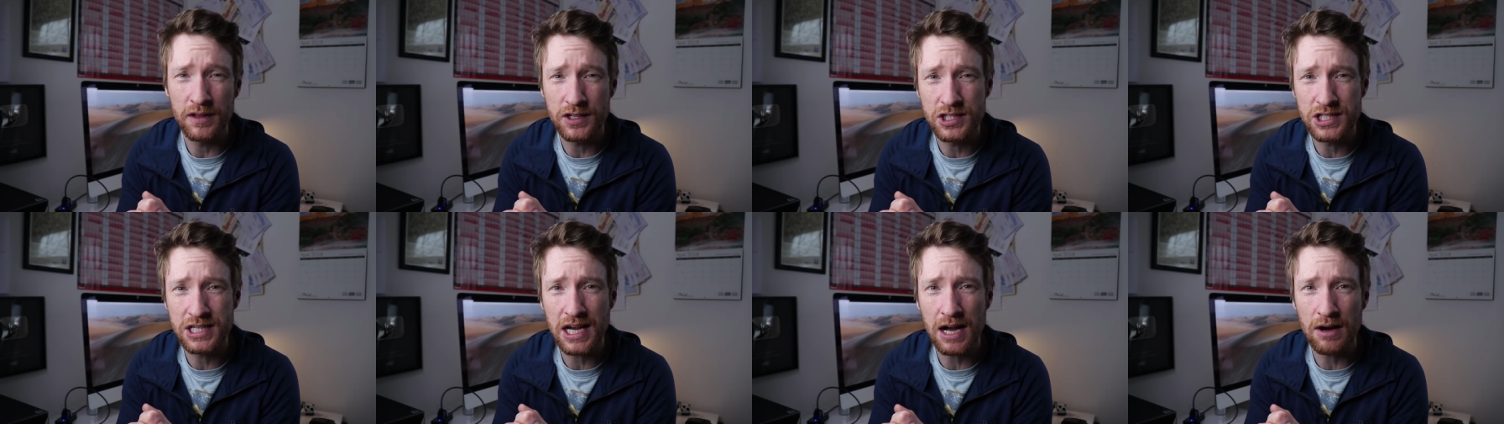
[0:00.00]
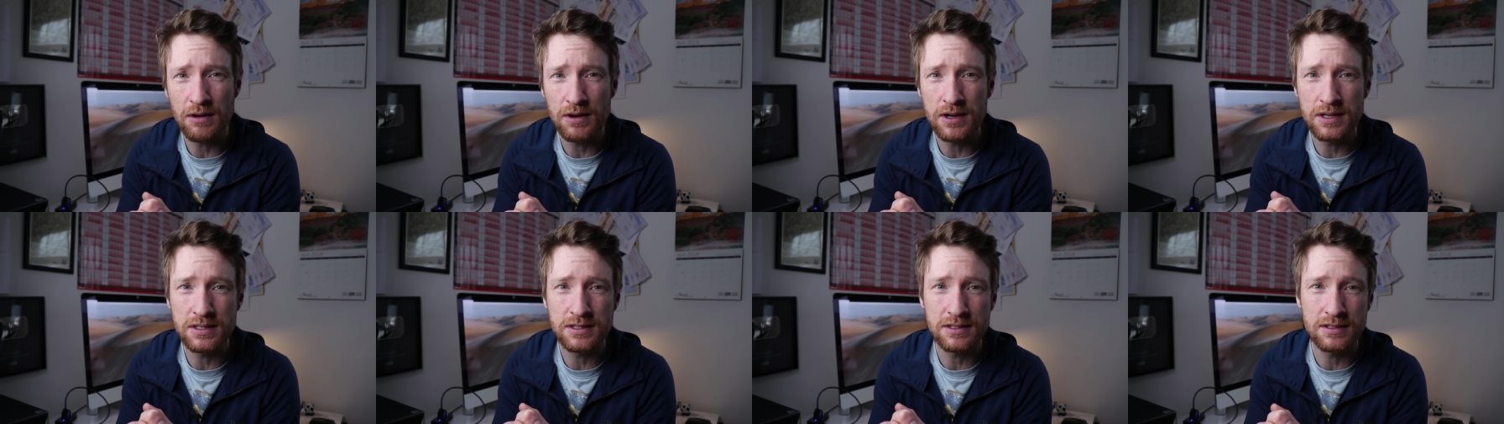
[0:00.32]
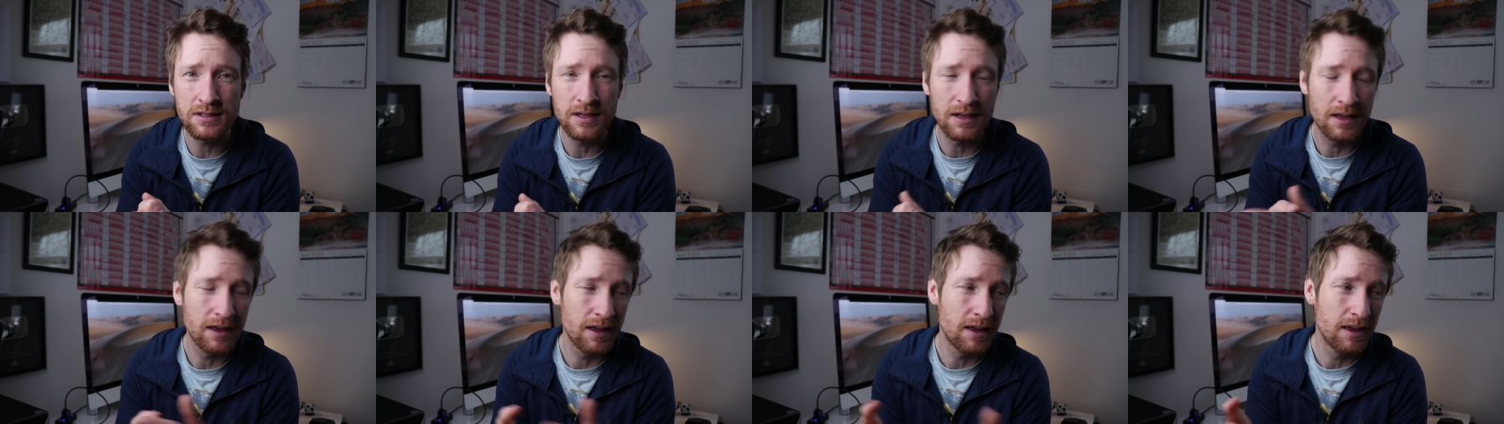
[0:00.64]
The
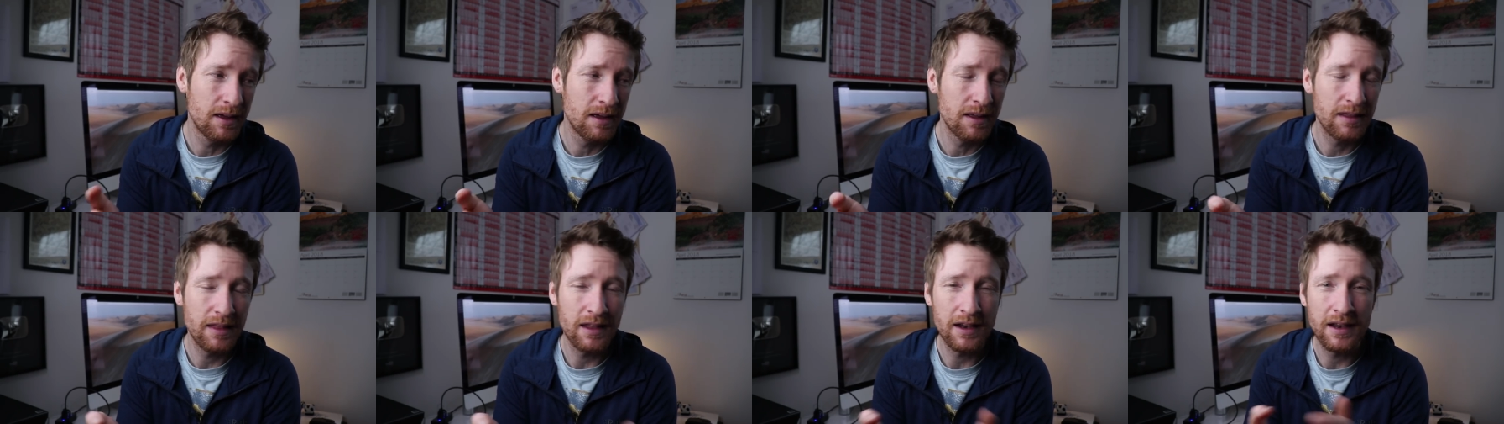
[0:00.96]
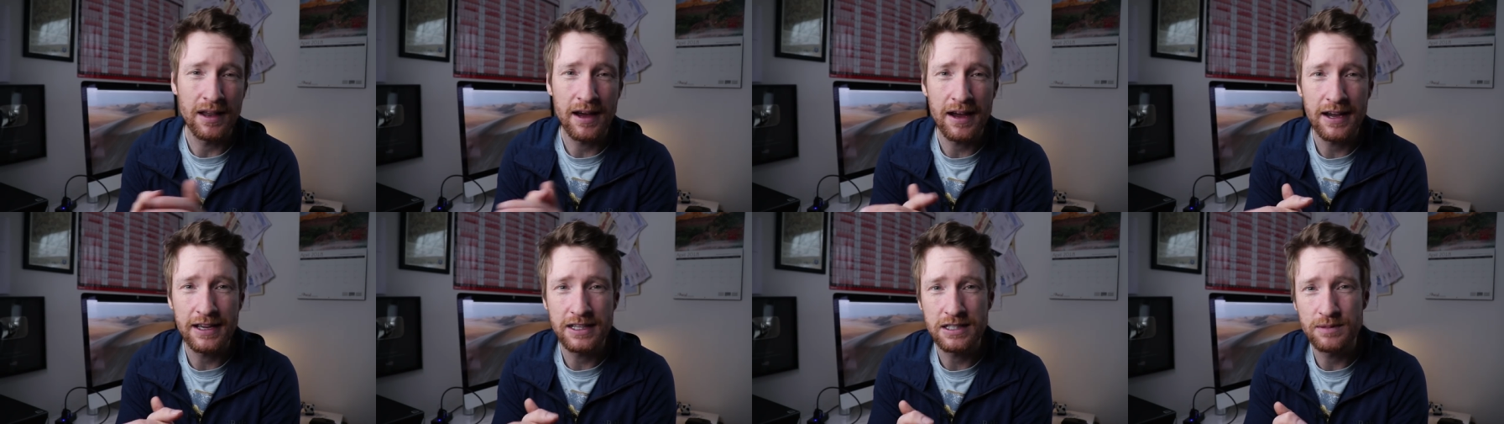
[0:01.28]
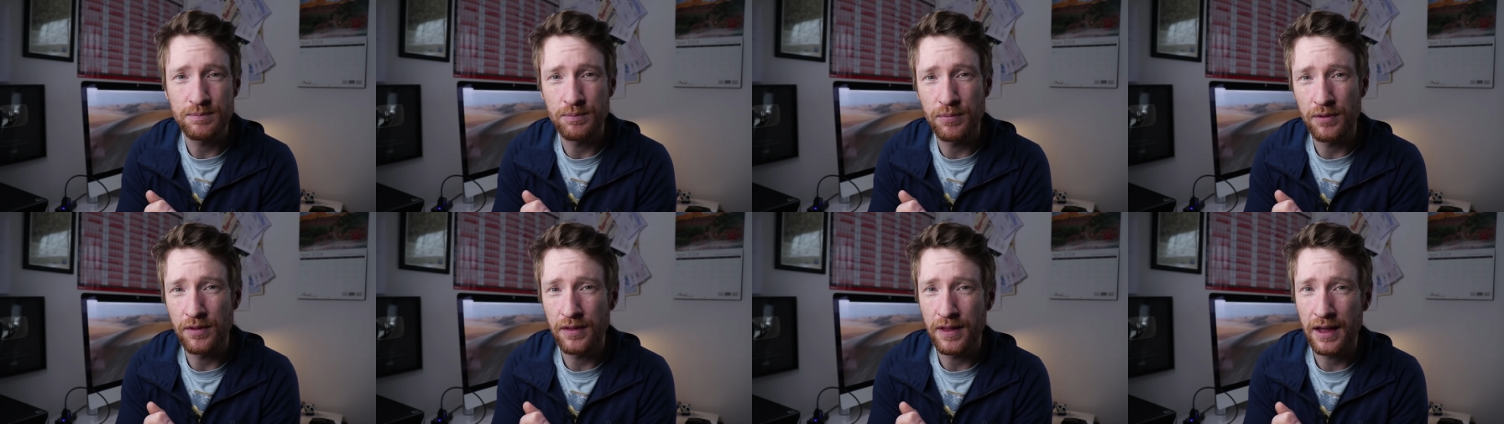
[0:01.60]
showers, they're
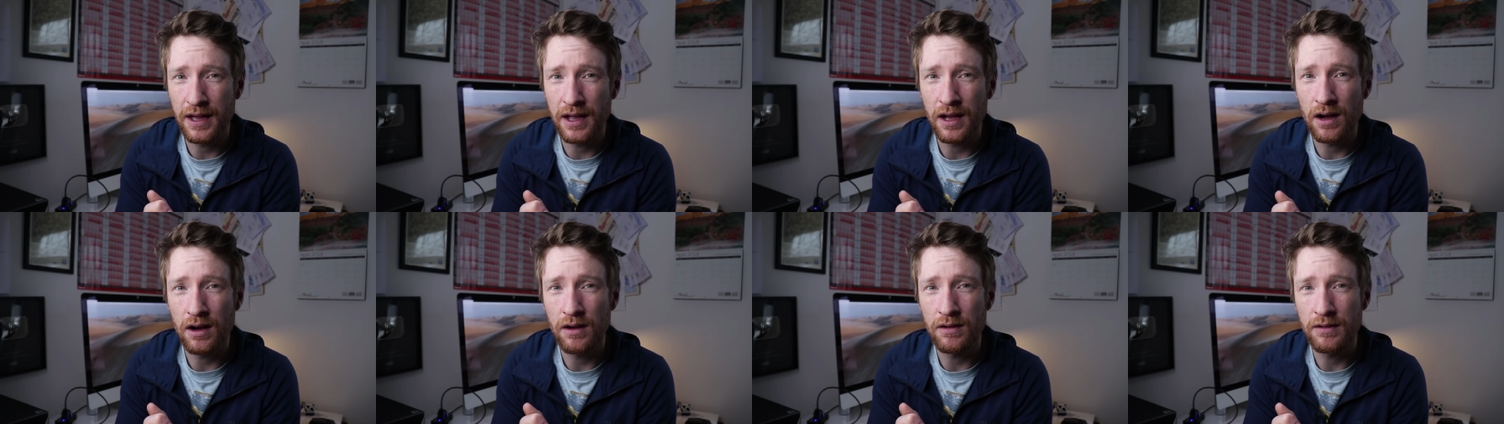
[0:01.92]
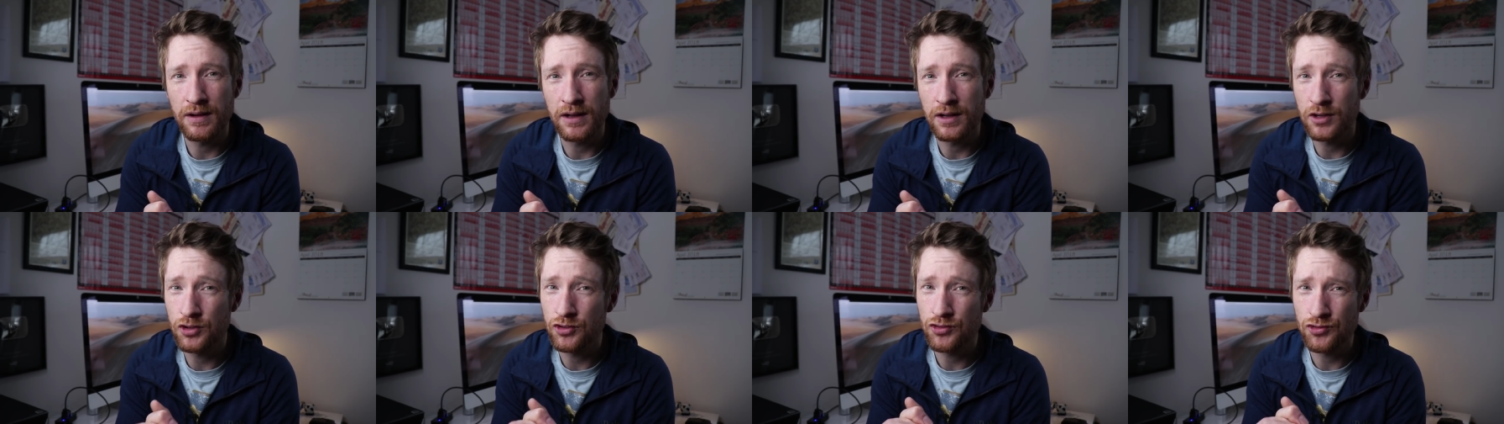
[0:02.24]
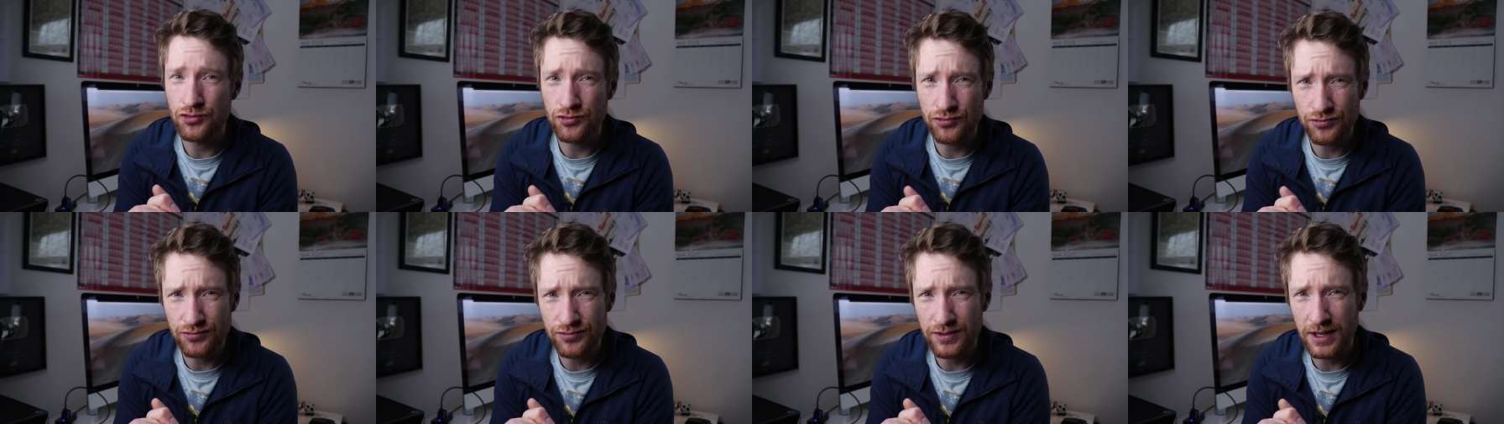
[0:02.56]
nice, but they are
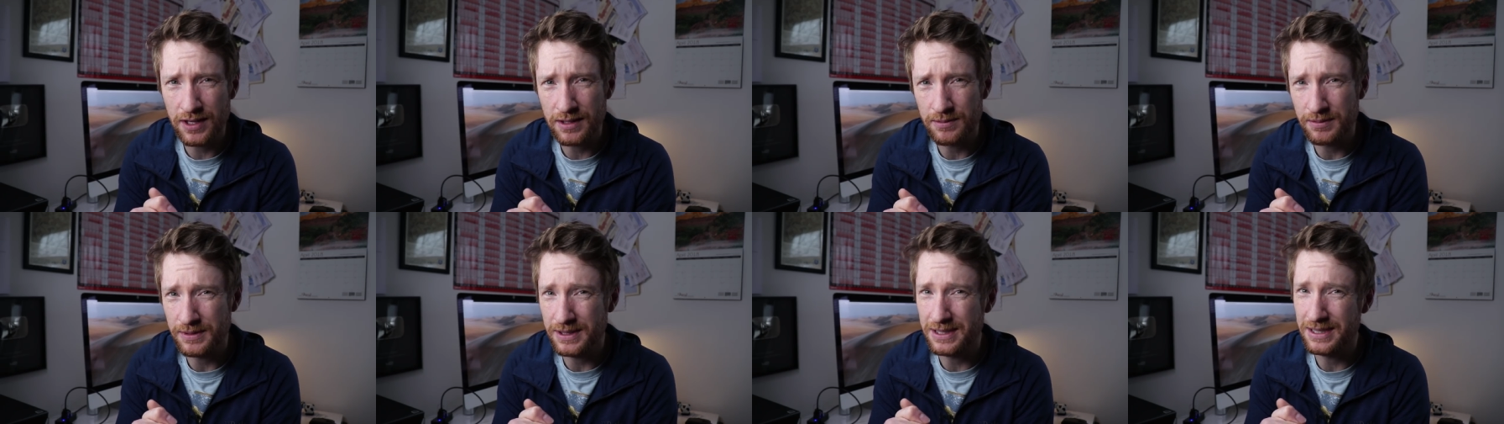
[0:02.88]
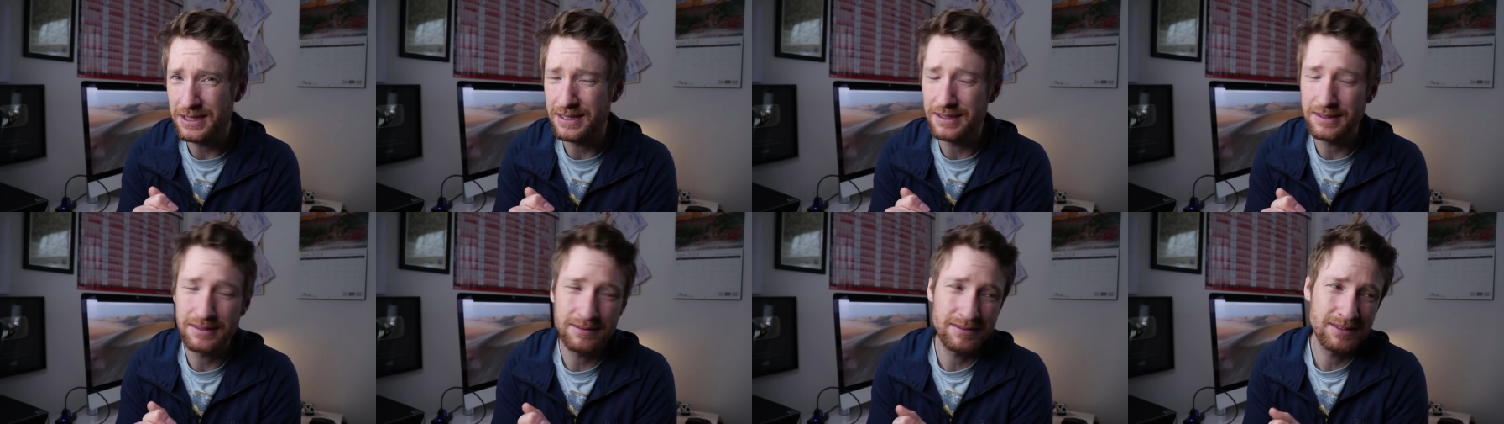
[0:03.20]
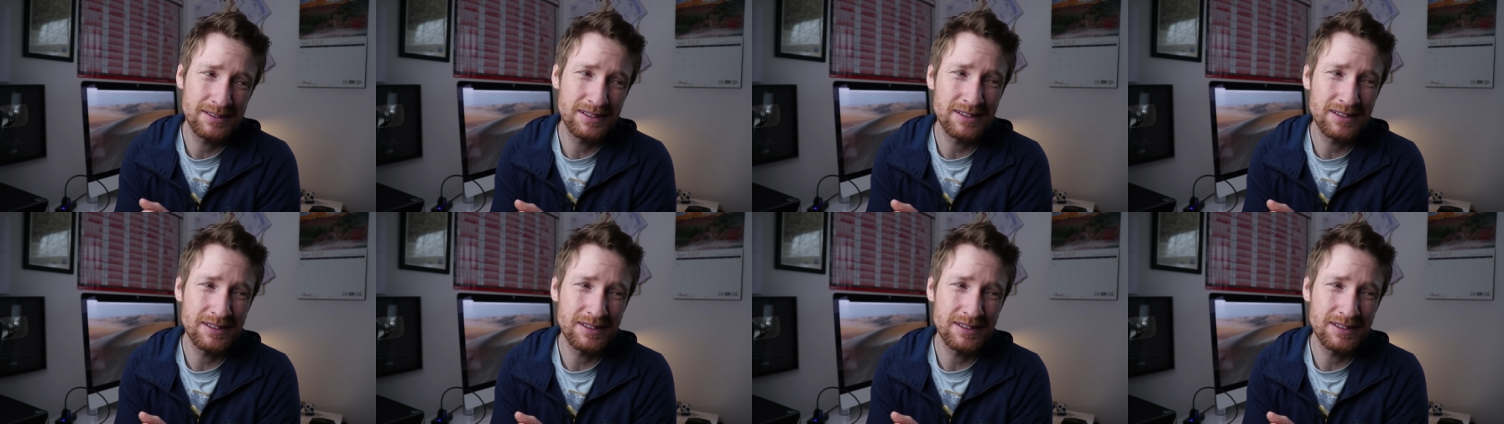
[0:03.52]
incredibly,